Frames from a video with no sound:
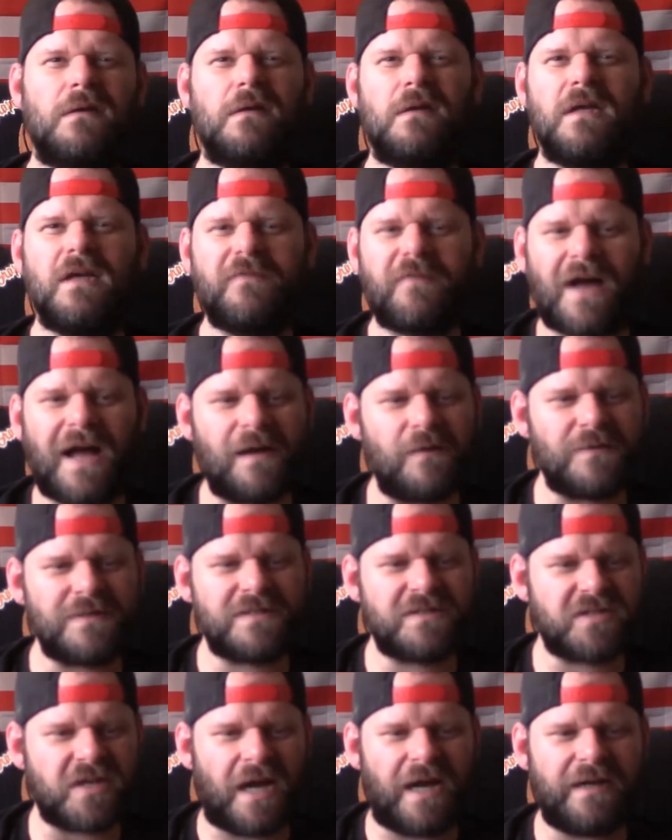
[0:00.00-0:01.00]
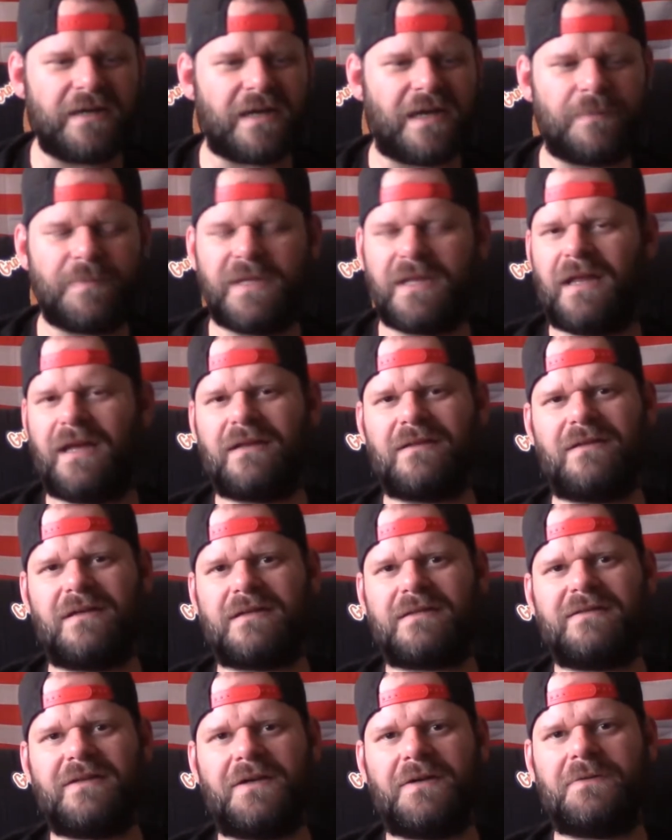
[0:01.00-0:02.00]
If I was China, I'd be like,
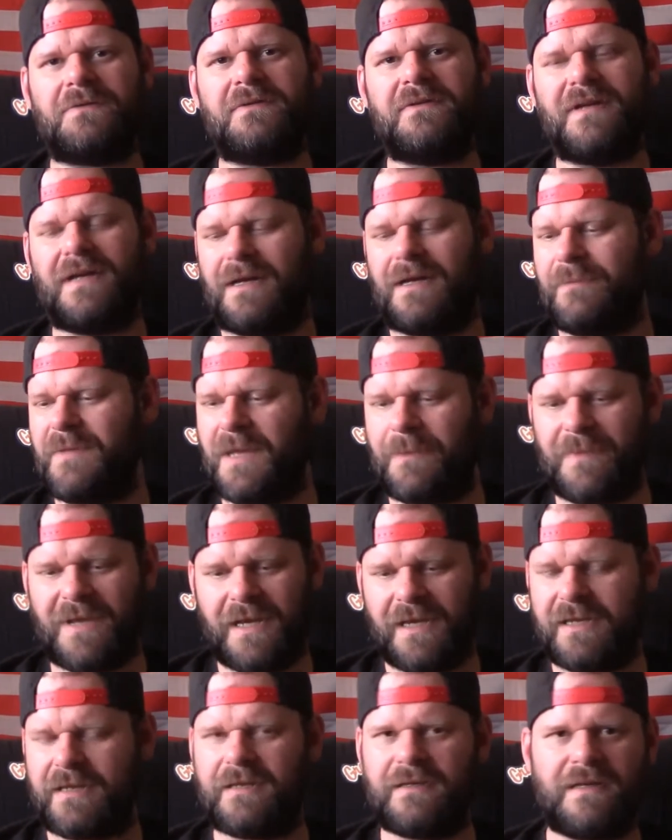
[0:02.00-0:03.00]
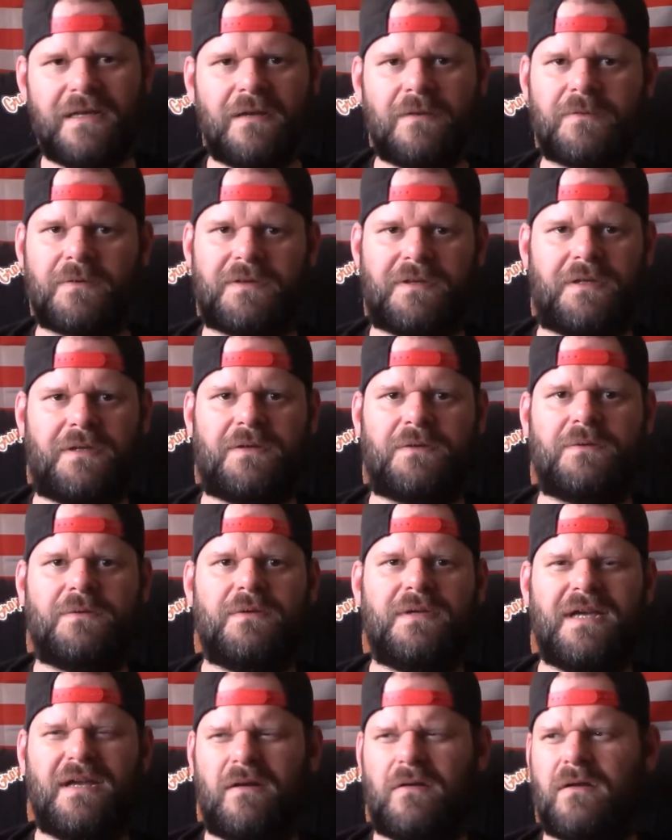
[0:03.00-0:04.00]
look, dude, I'm not making a deal with you
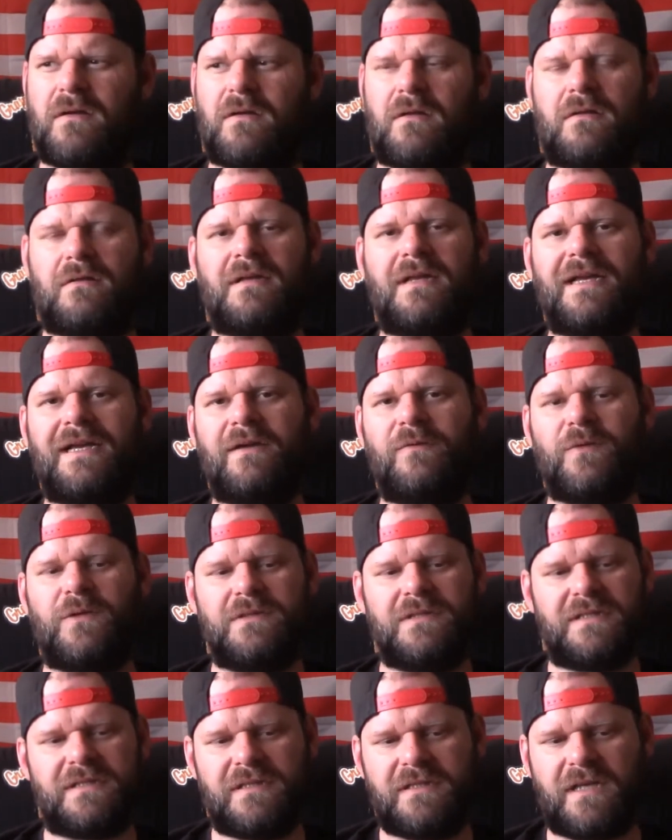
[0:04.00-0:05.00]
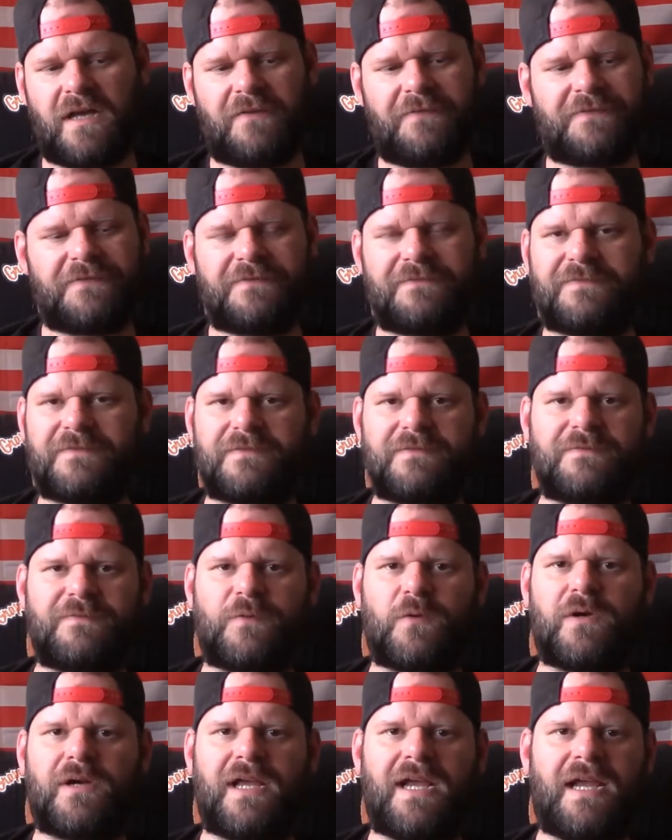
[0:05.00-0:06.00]
at all. Like, we'll just suffer for
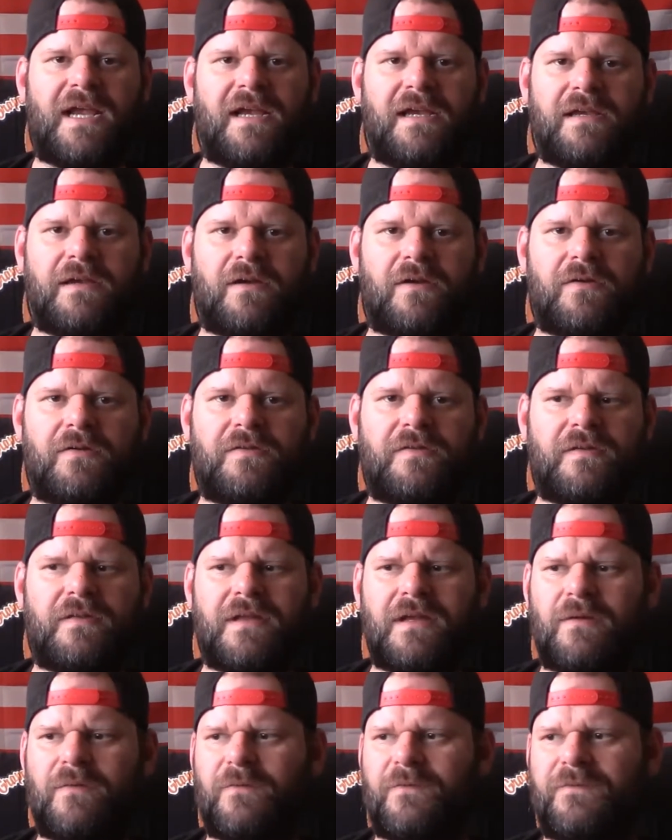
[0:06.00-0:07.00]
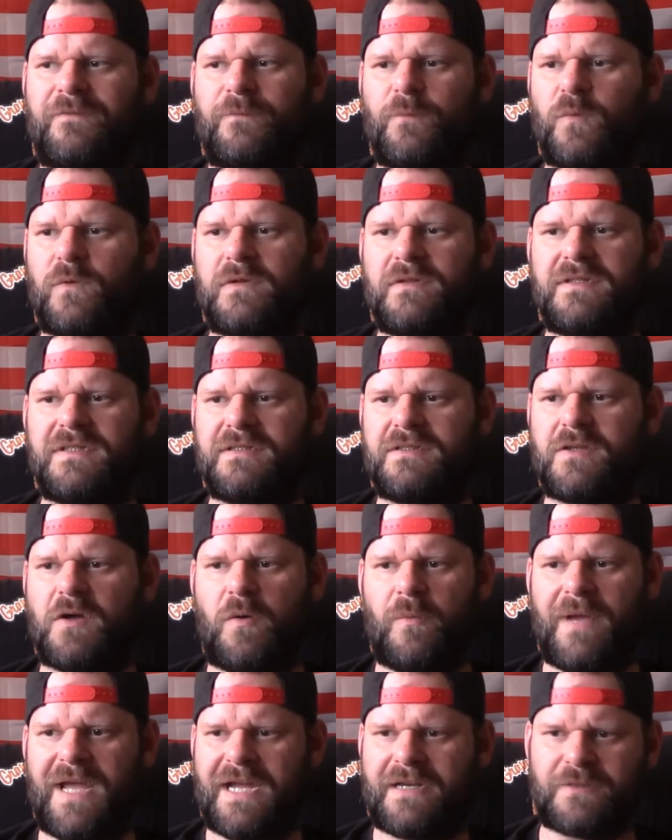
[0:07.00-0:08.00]
4 to 8 years, and then we'll just
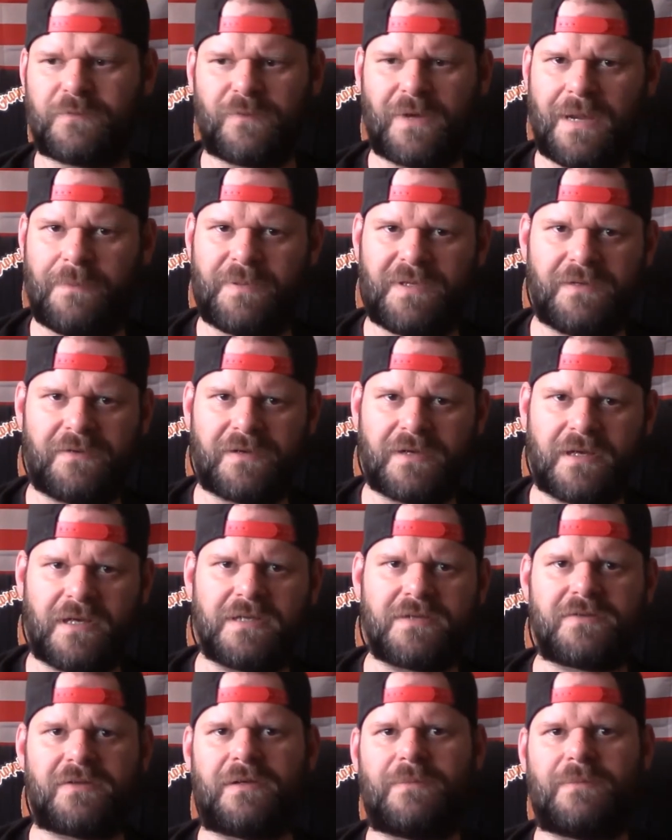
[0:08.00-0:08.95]
go back to raping your country,